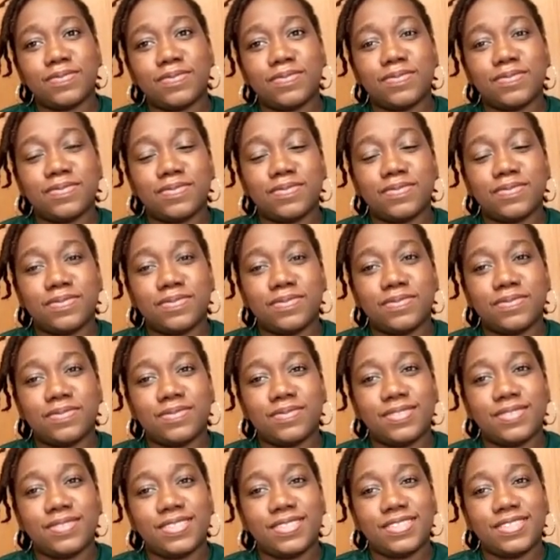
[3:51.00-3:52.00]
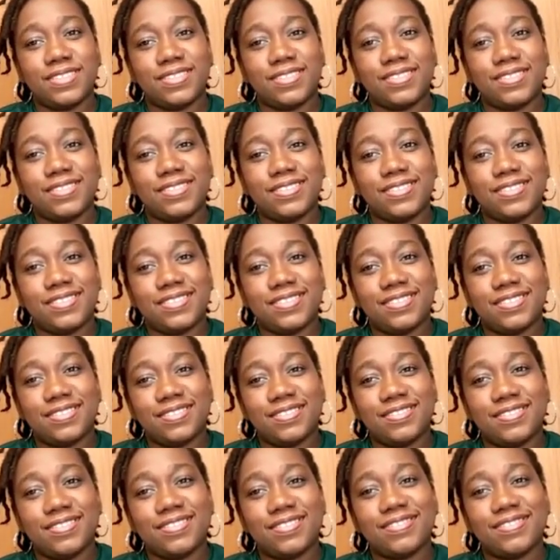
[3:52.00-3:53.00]

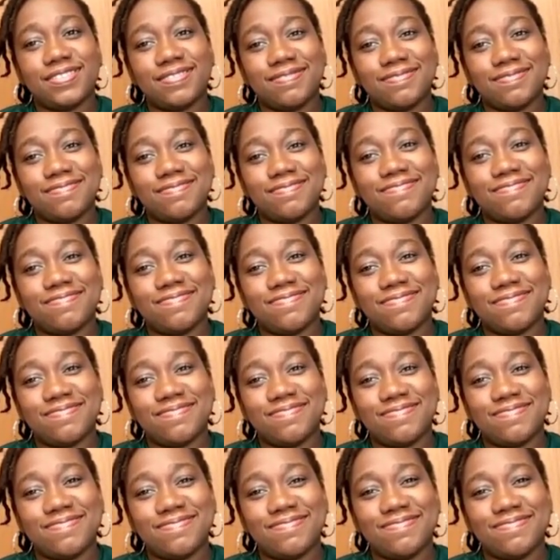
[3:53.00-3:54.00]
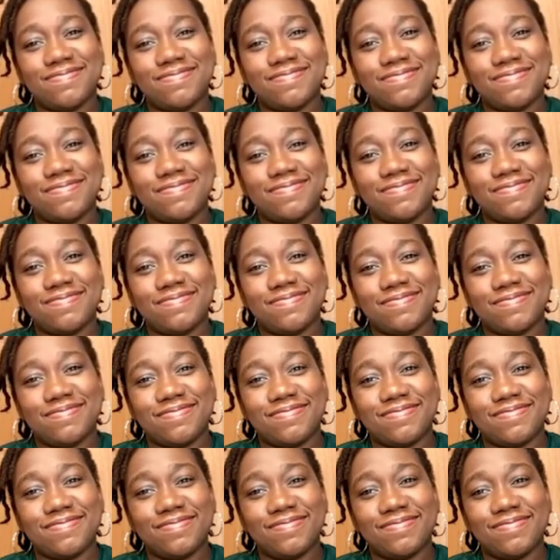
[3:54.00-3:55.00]

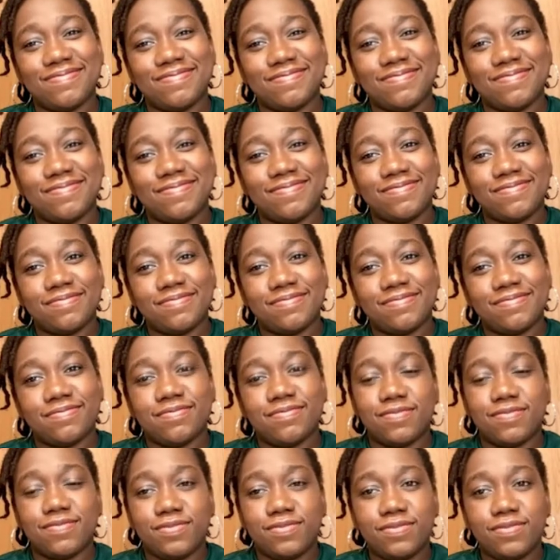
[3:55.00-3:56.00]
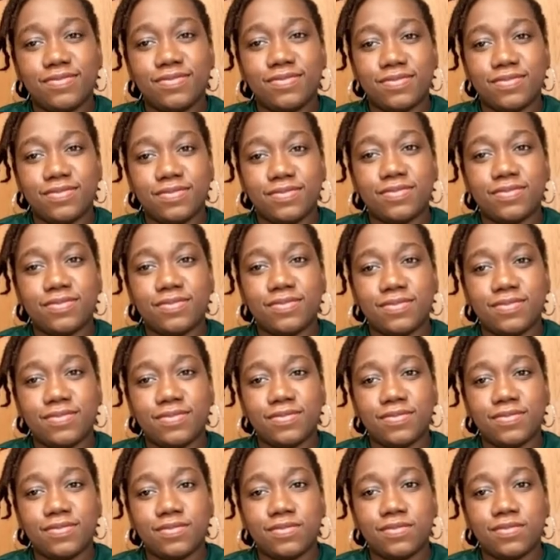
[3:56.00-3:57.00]

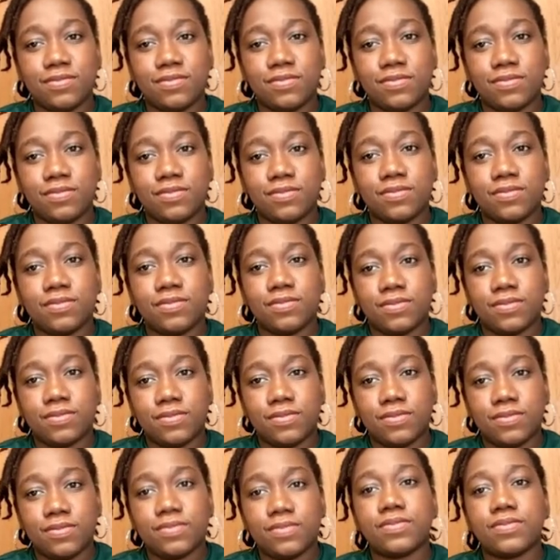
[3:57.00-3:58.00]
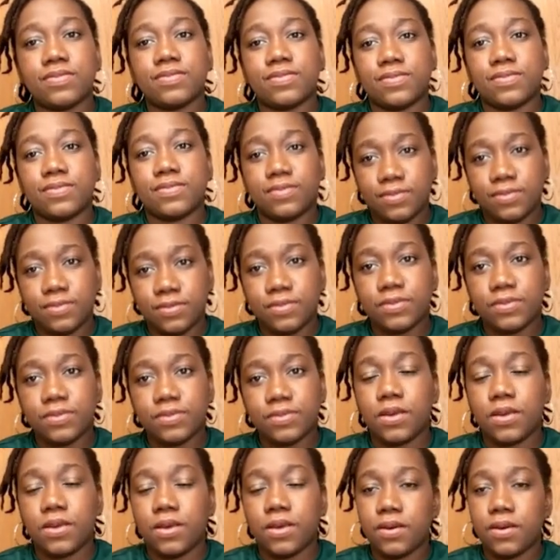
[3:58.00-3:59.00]
No words are spoken by the person on screen.